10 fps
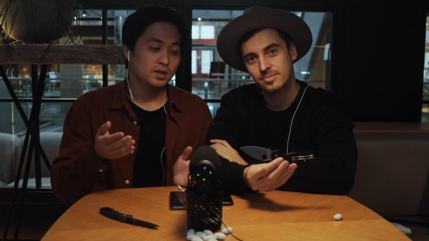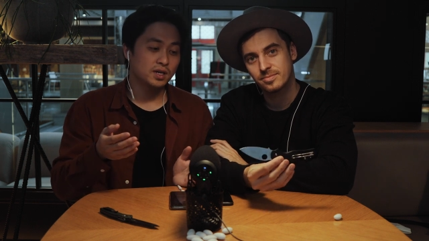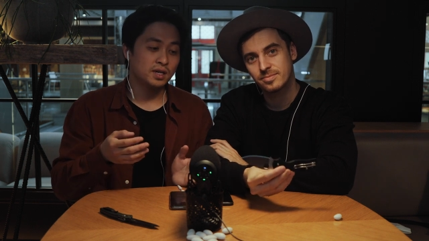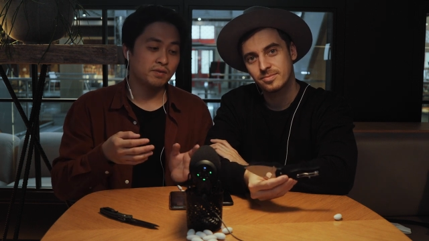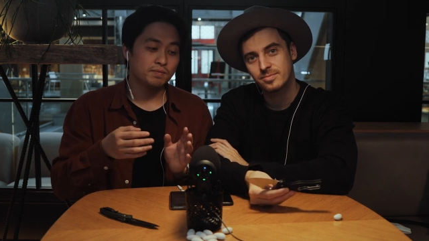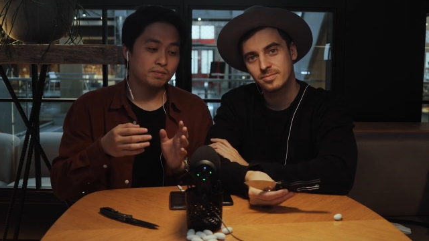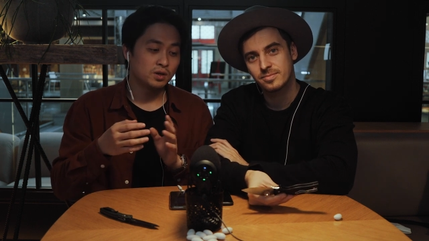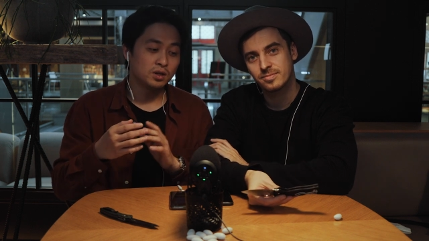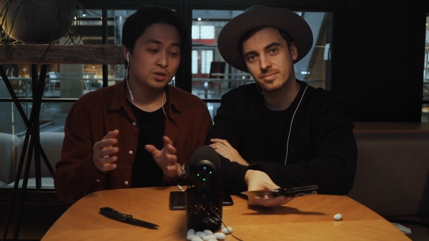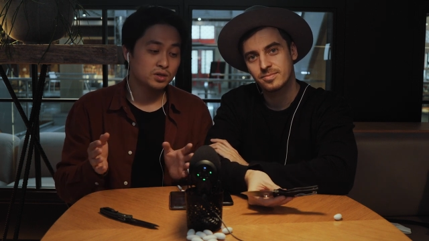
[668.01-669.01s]
Speaker 1: It
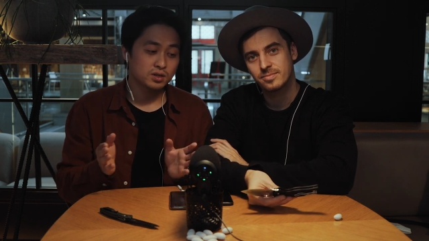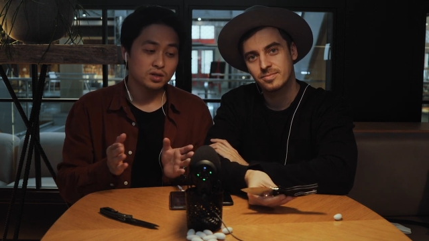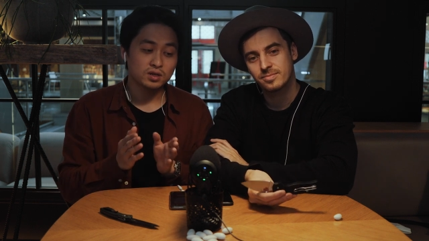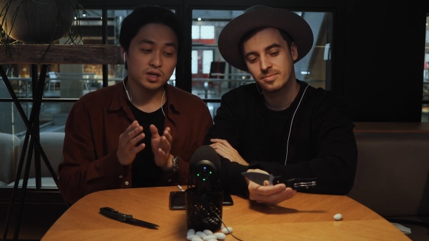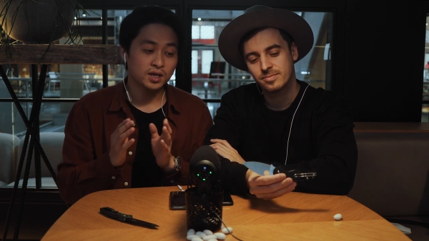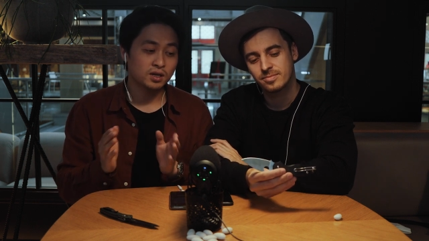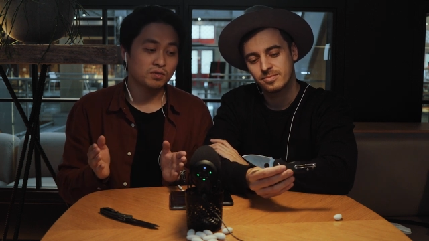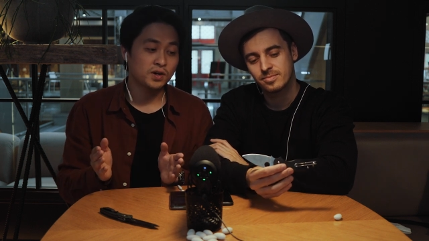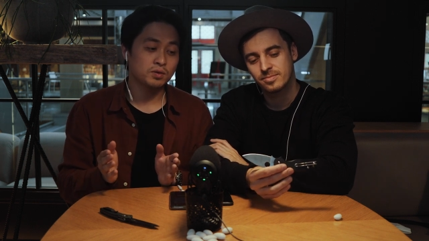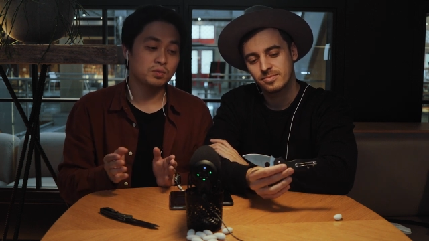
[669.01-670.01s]
looks
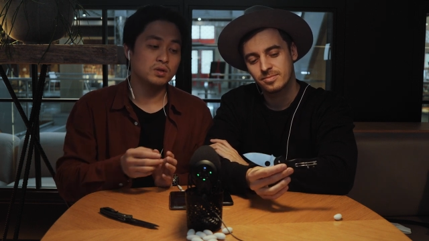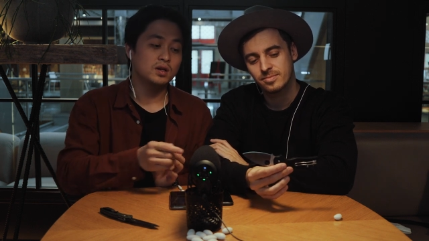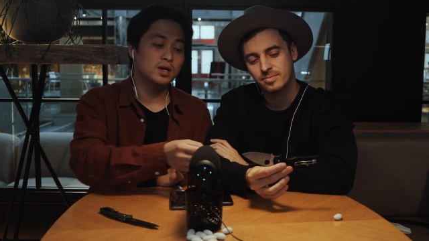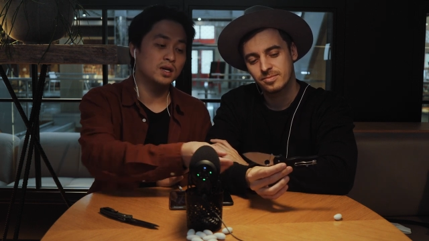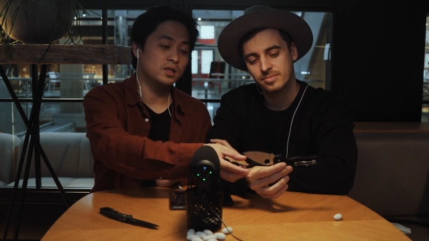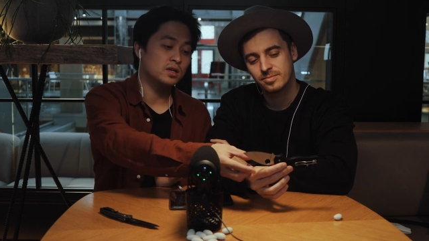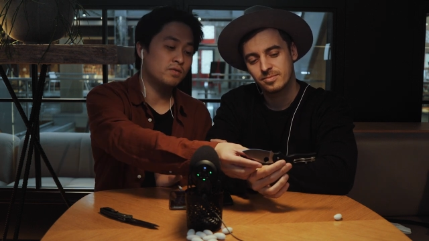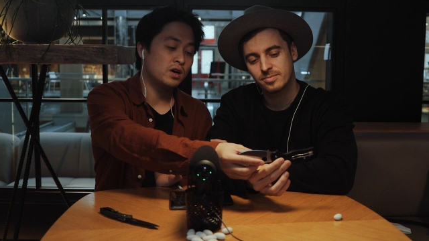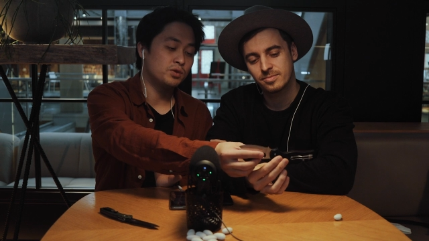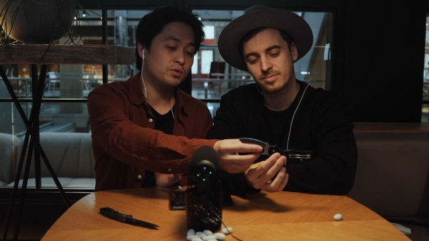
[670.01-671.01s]
incredible. I
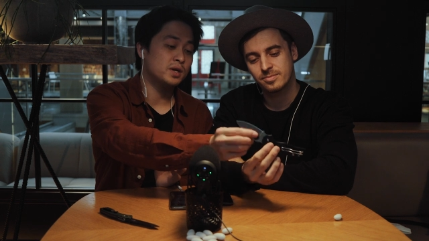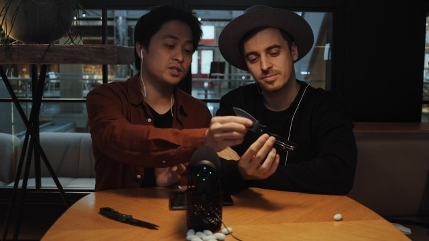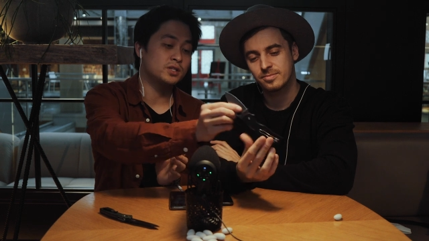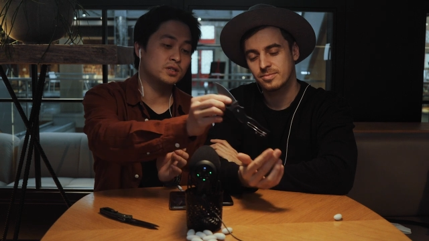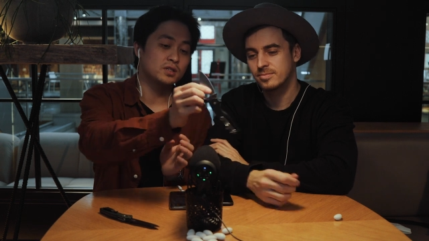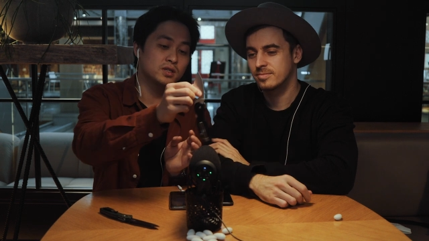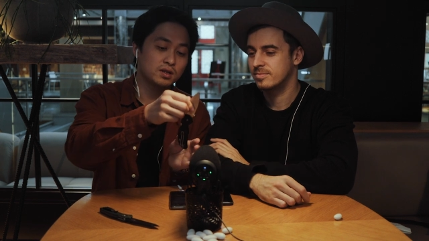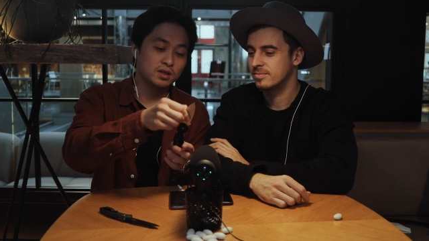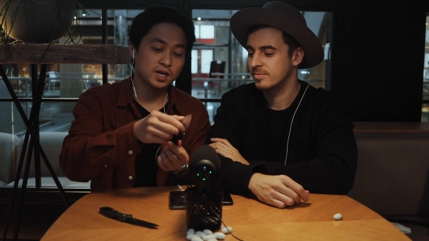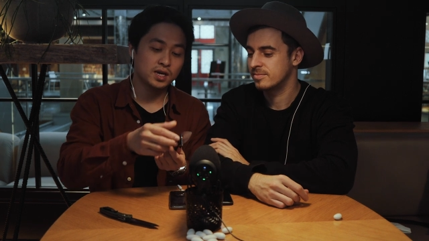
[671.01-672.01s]
love how you mentioned
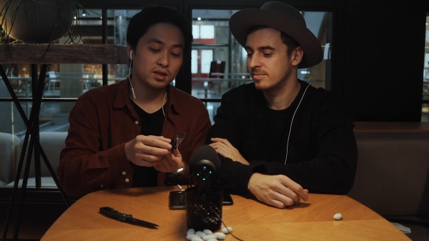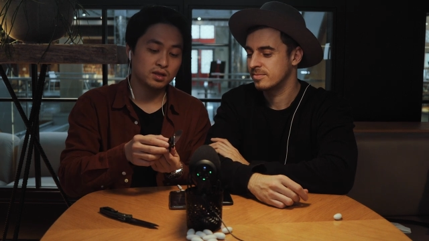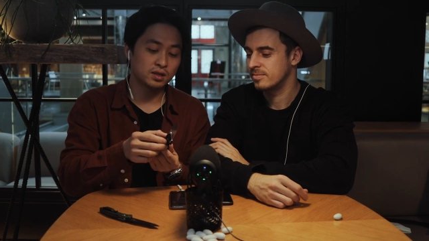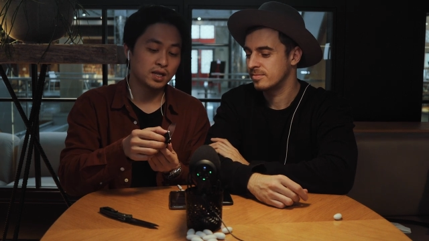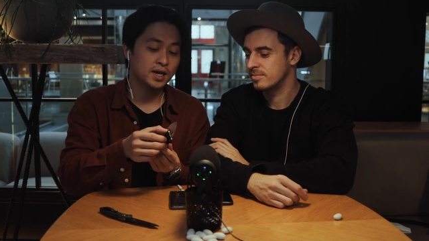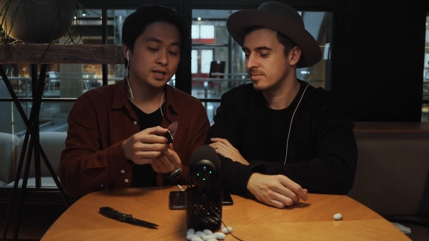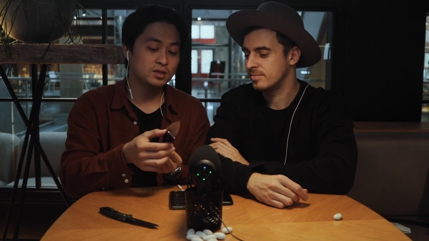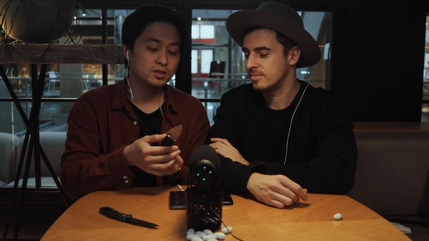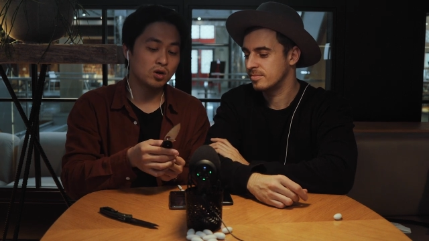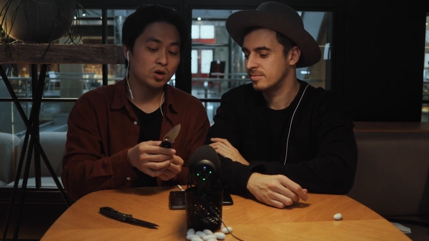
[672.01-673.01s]
that the
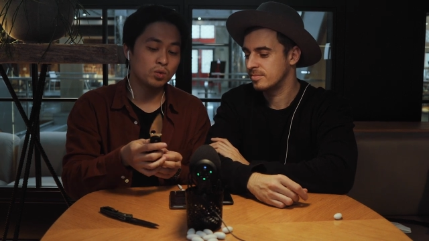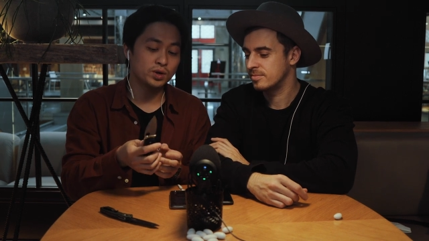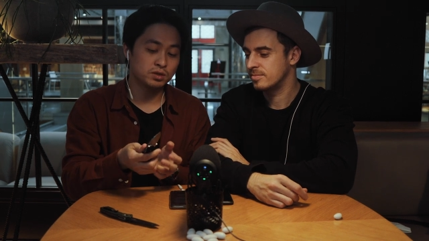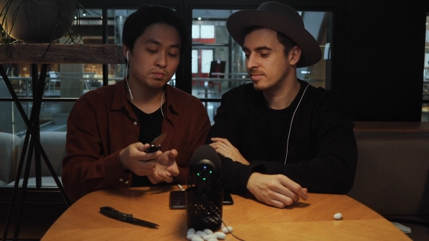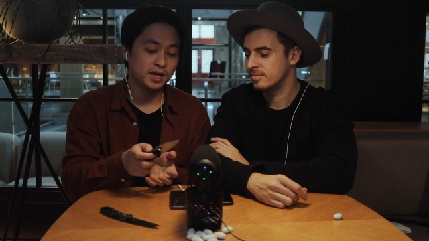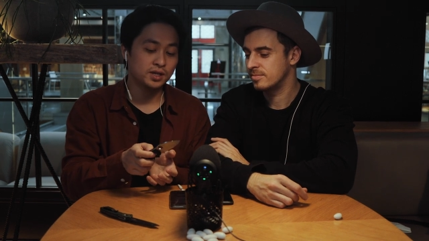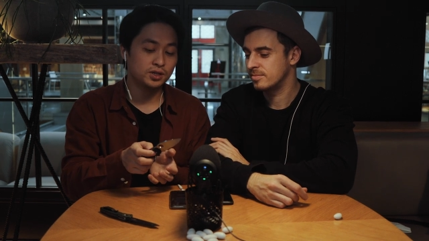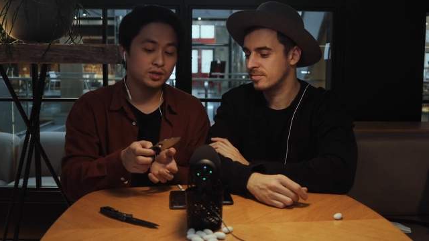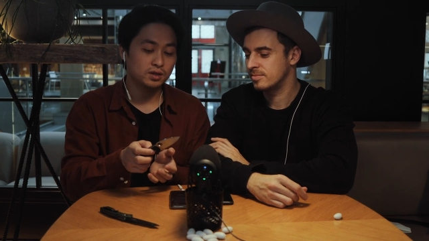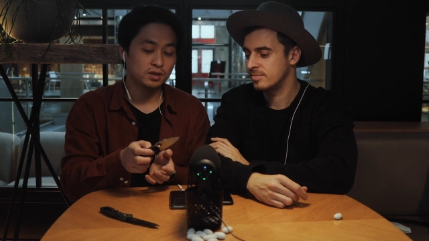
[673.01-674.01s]
lines always
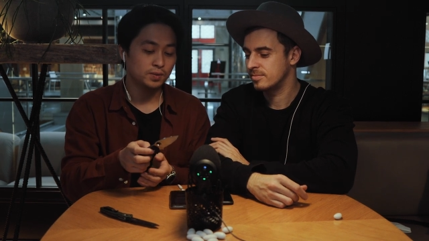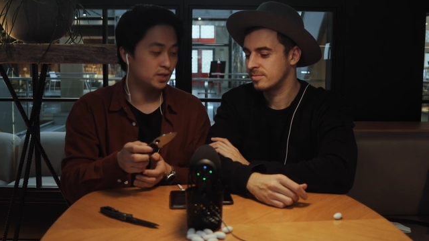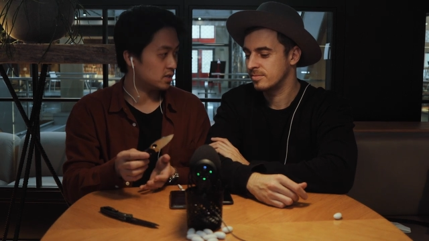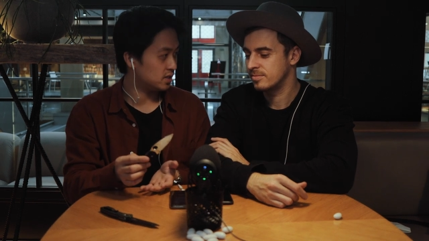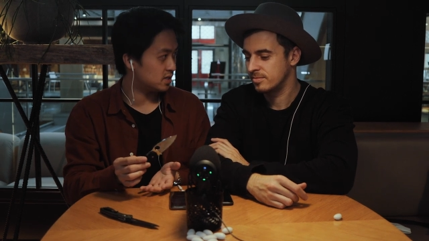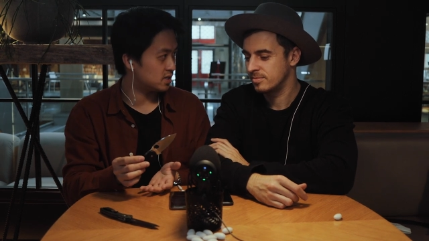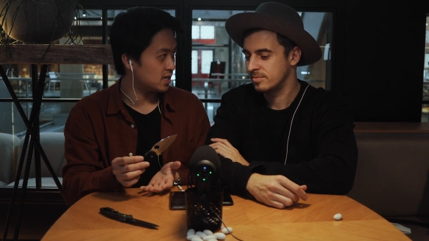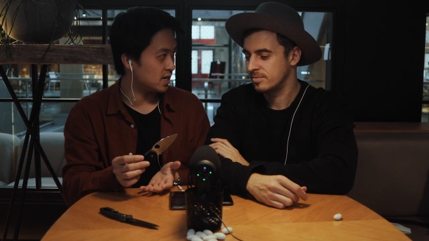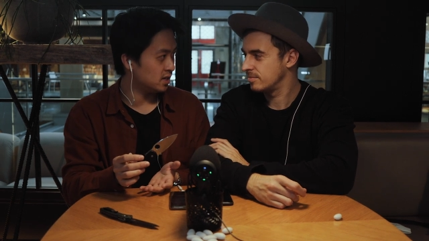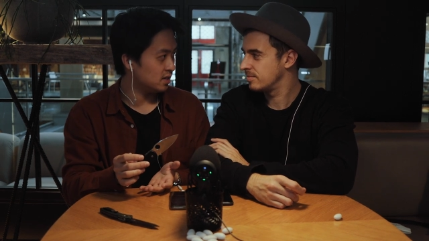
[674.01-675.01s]
match which is
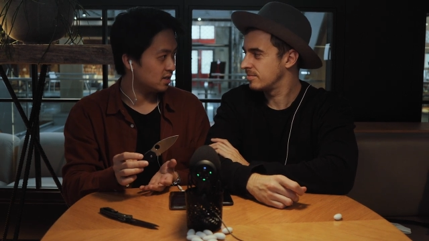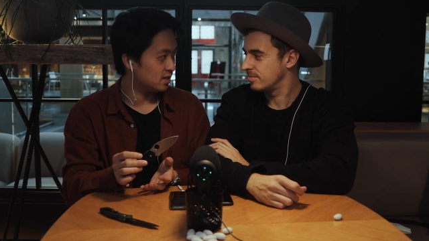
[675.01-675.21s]
insane.